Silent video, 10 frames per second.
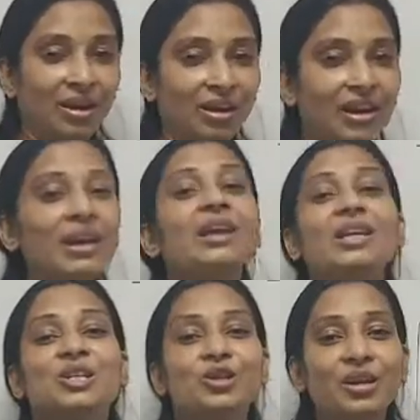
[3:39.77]
Okay,
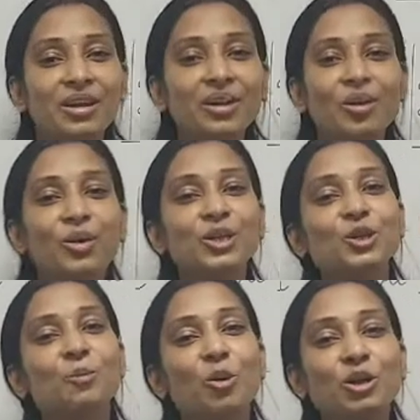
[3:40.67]
so here you are going to
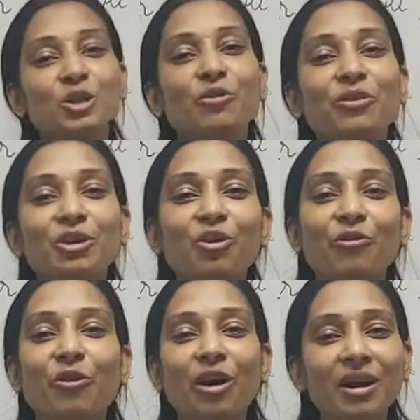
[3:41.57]
pause your
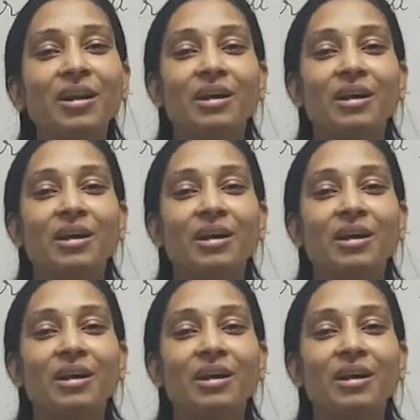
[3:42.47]
video for